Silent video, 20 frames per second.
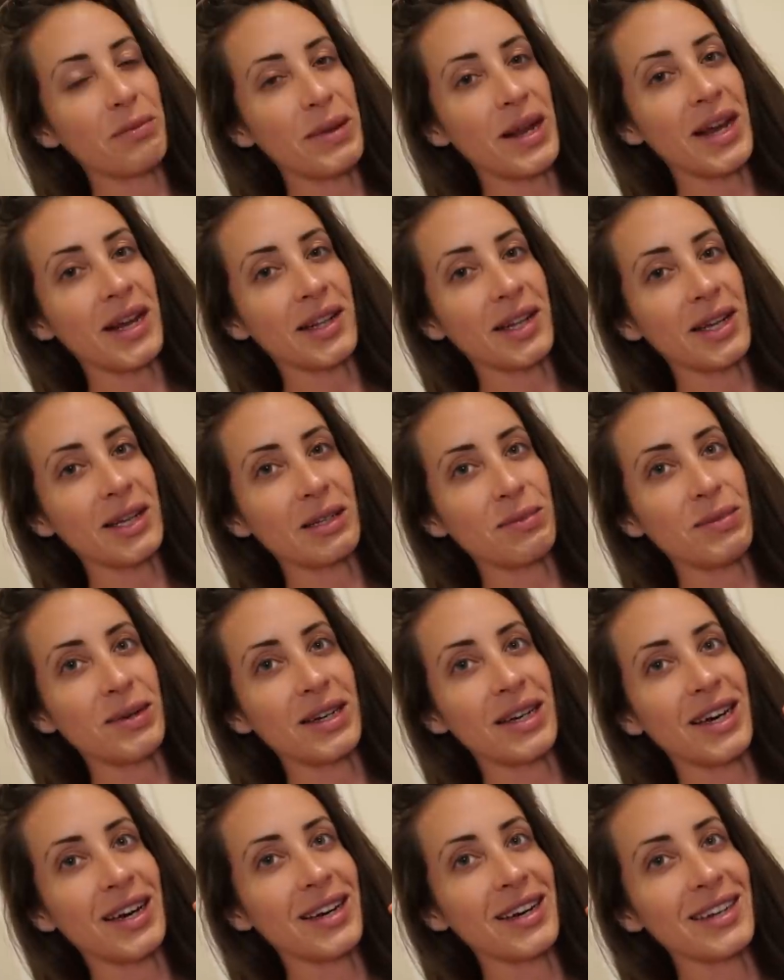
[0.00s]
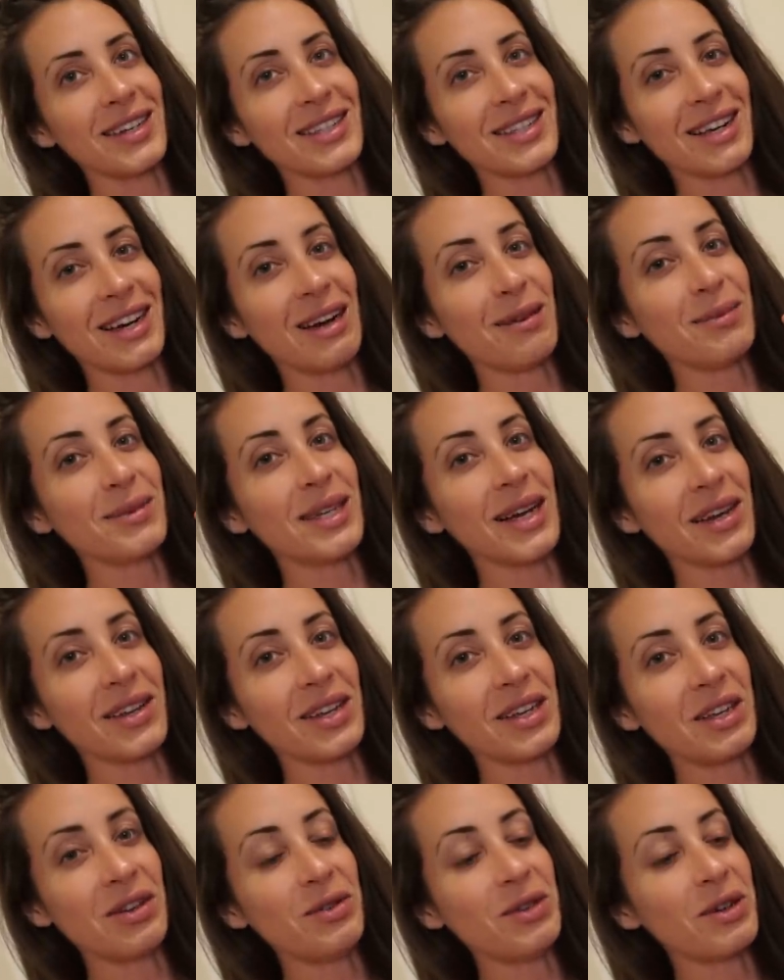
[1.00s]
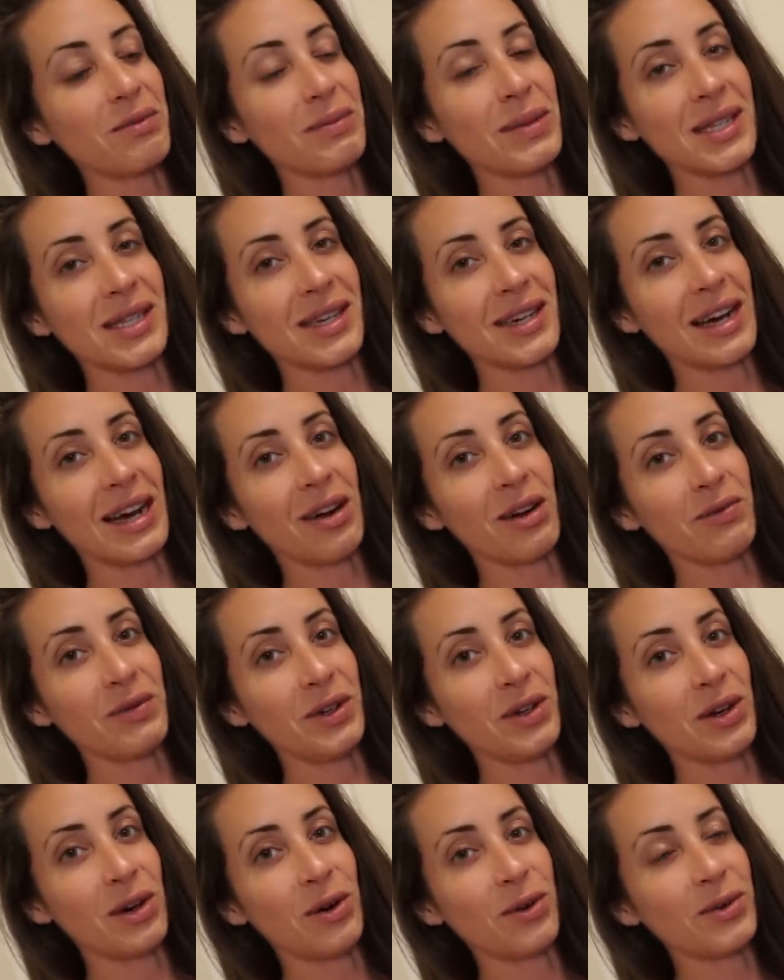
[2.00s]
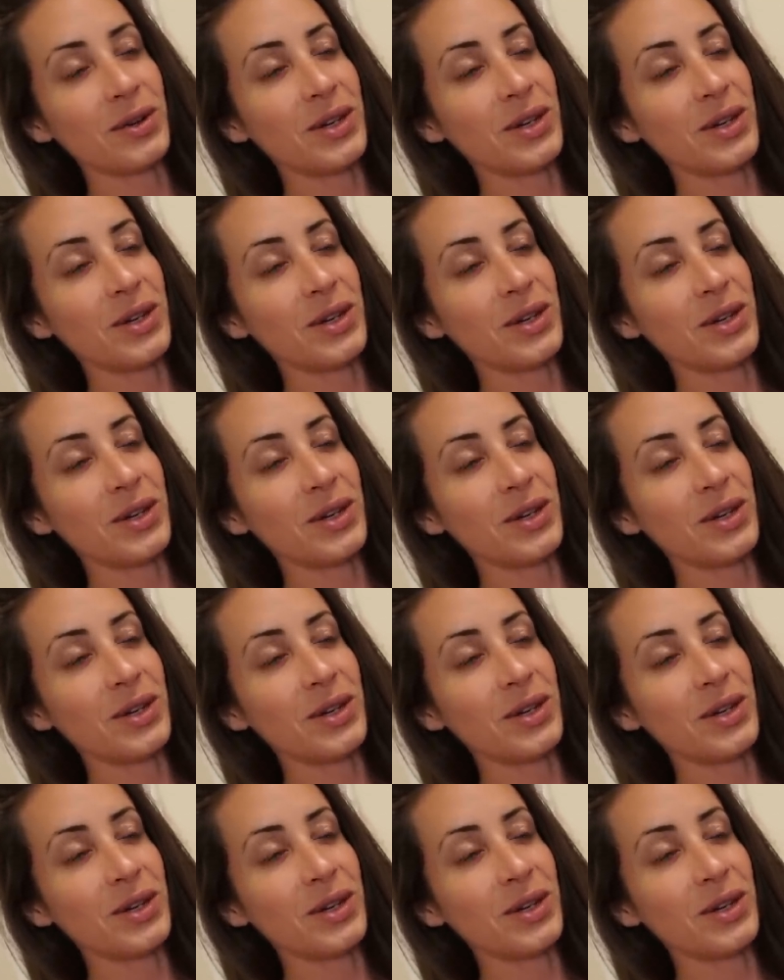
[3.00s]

make this because I'm telling you, you're missing out if you don't.